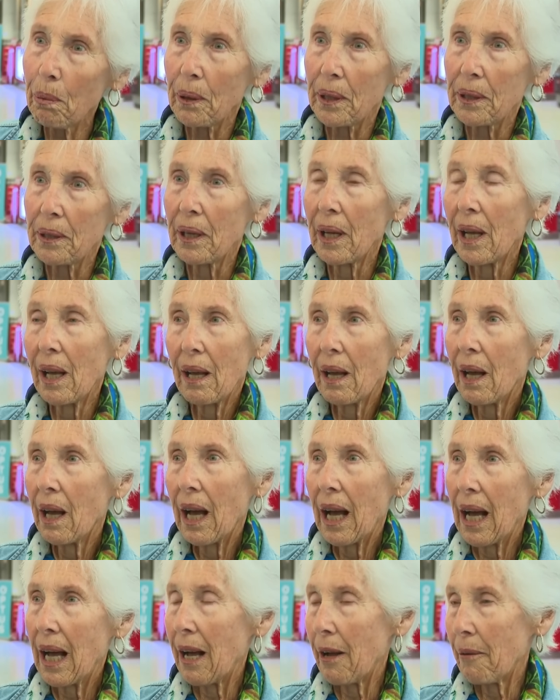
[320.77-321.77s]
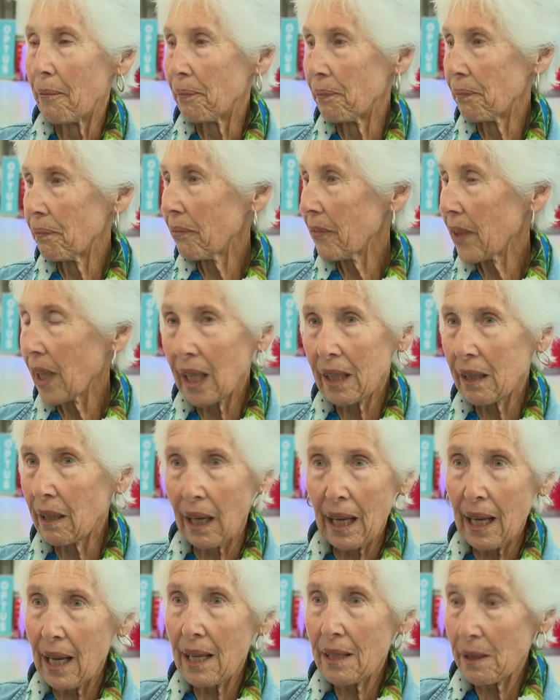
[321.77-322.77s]
And um, you
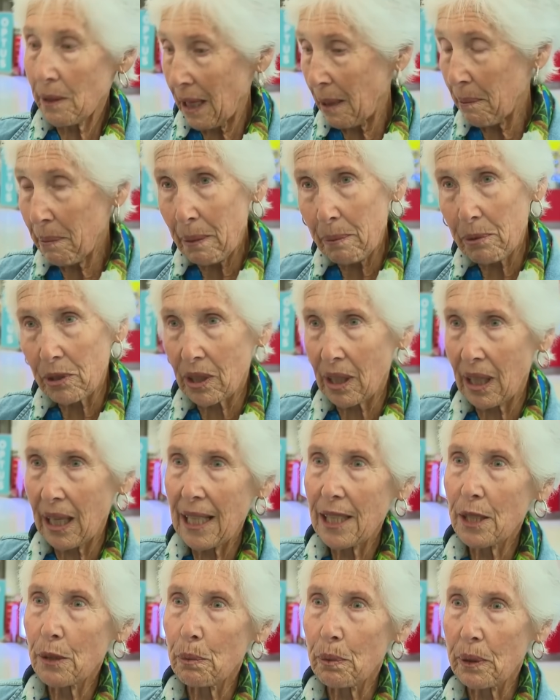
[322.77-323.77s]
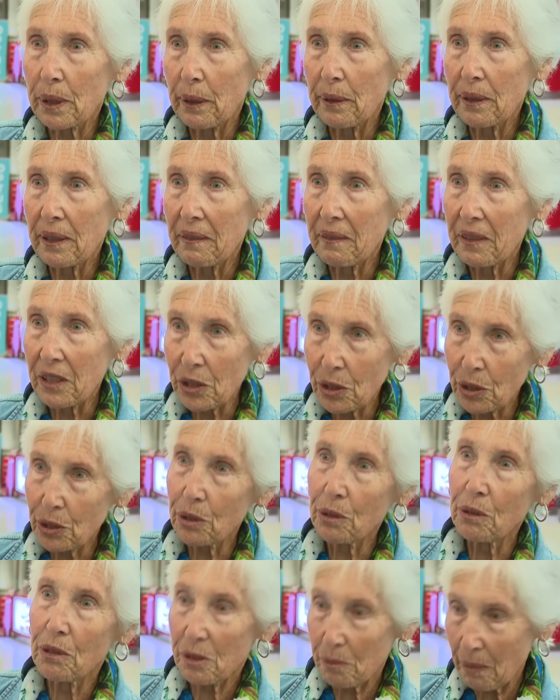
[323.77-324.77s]
know, people's glasses were going in their
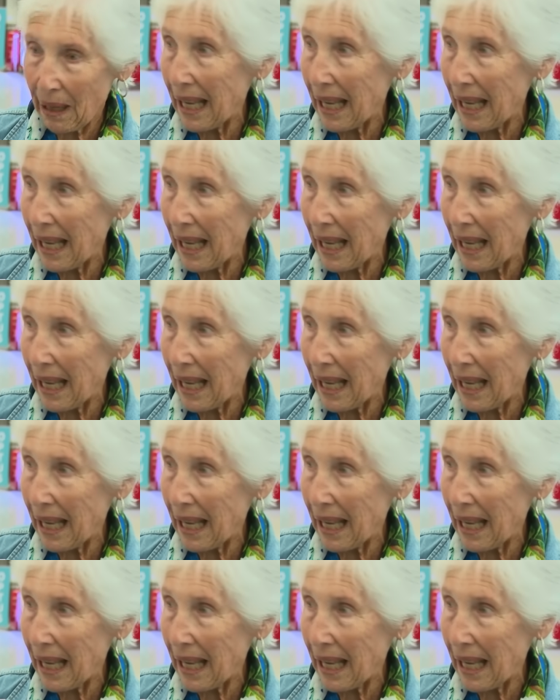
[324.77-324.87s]
shoes.